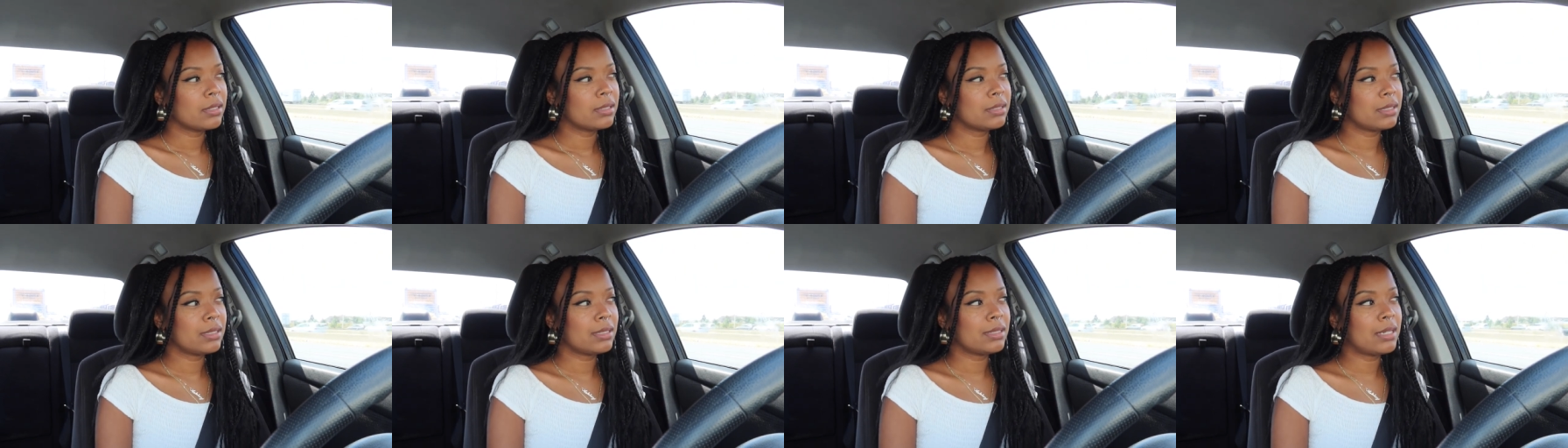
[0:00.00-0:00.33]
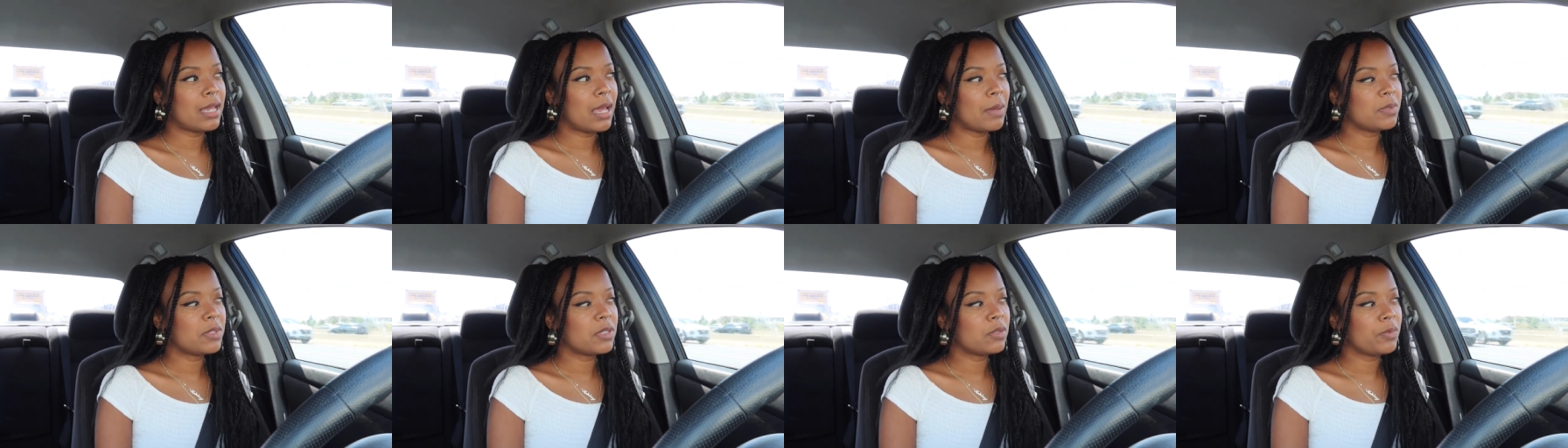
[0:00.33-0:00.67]

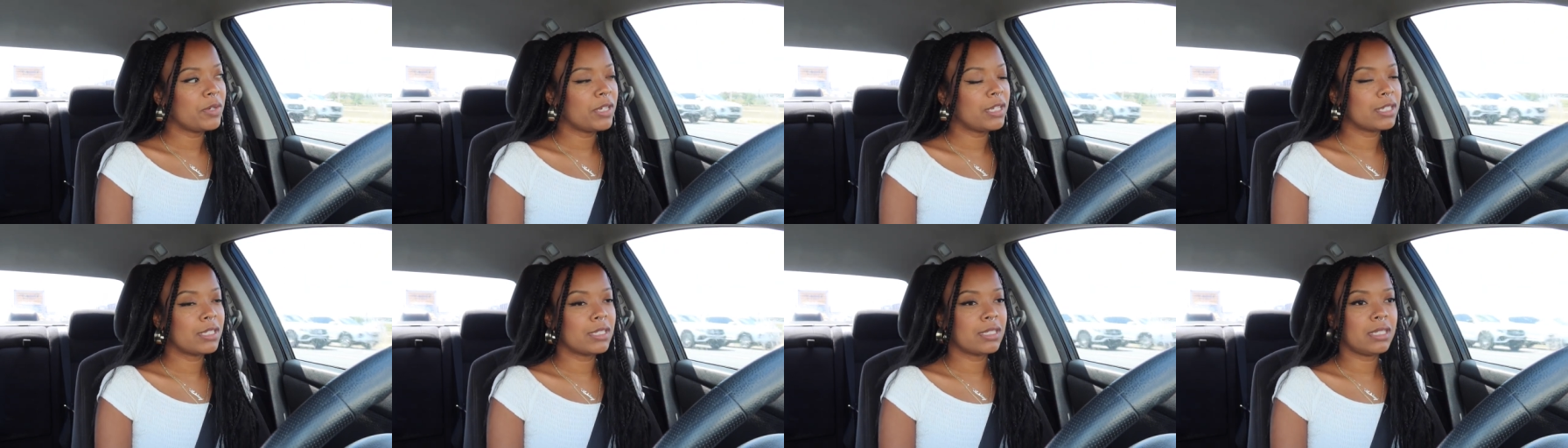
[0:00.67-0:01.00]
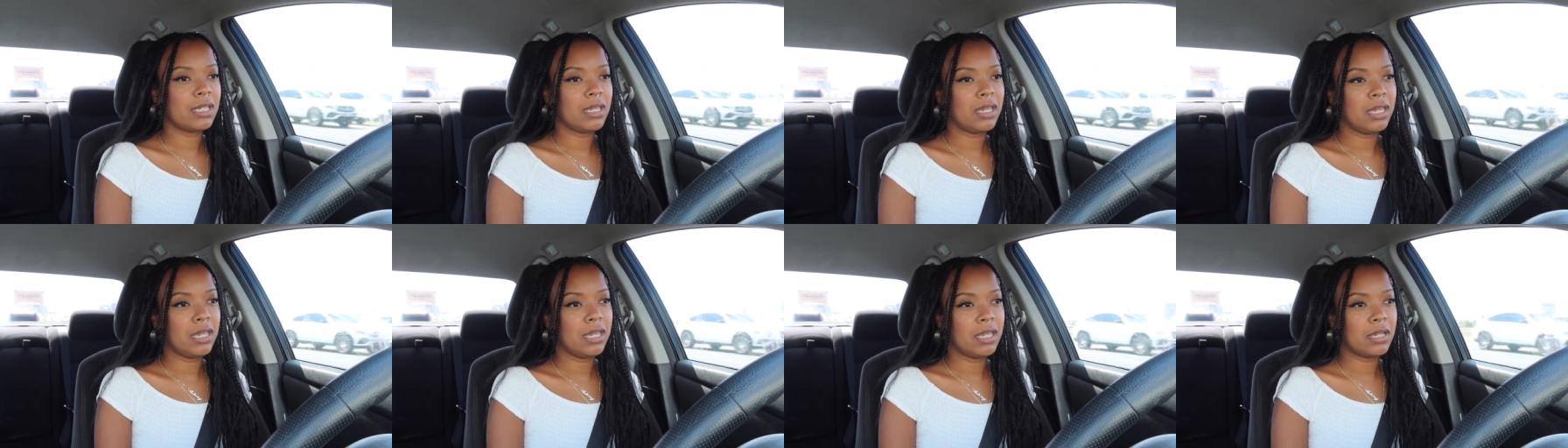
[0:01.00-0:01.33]
Steps we can
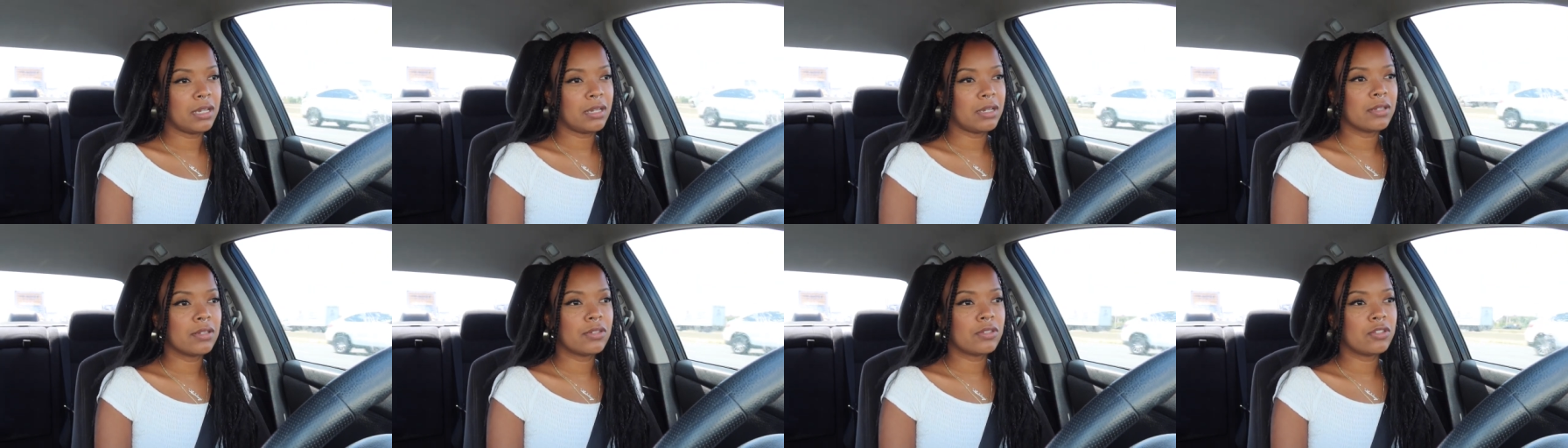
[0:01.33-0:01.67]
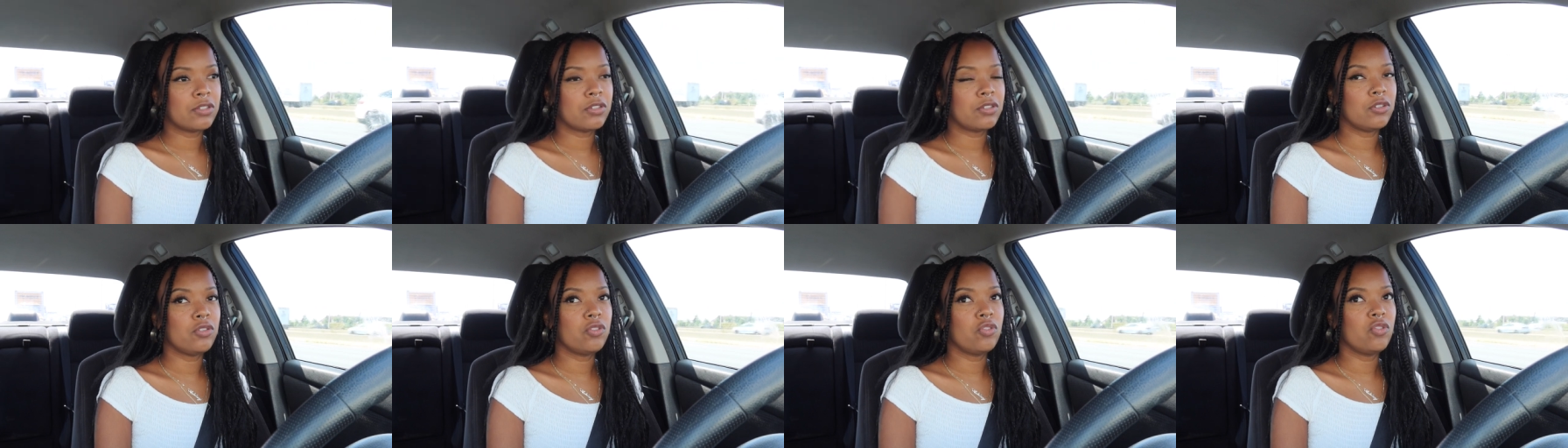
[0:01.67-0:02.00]
take
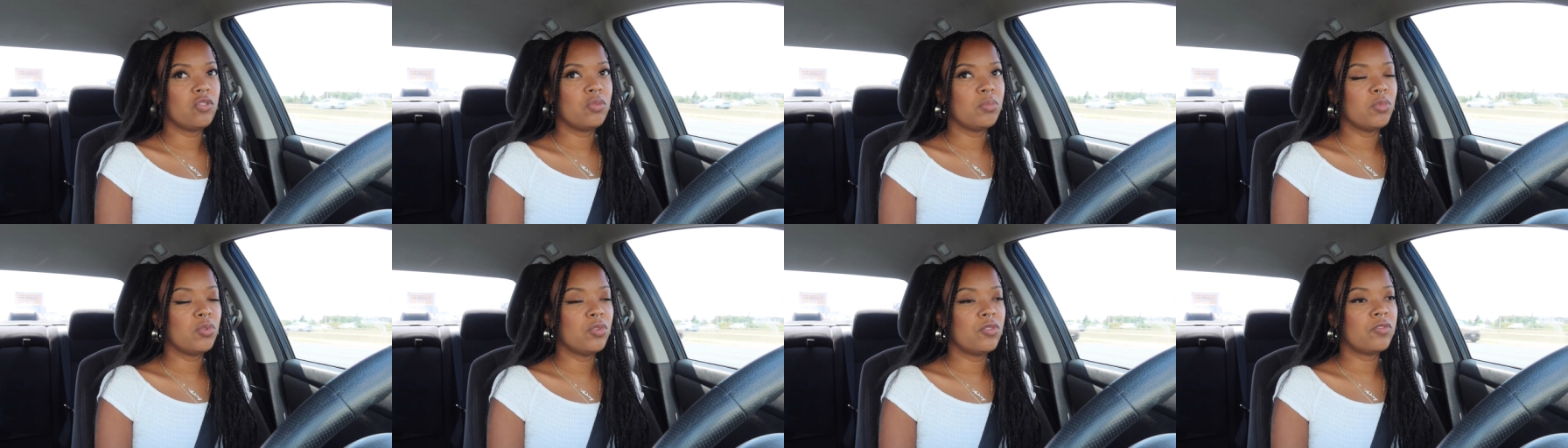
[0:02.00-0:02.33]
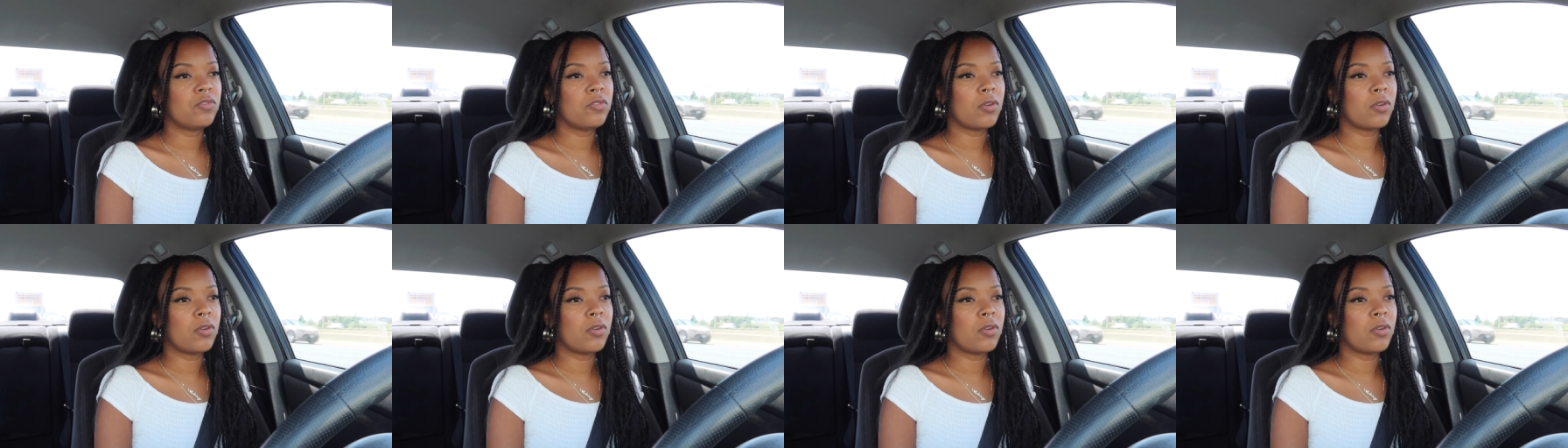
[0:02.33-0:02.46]
to move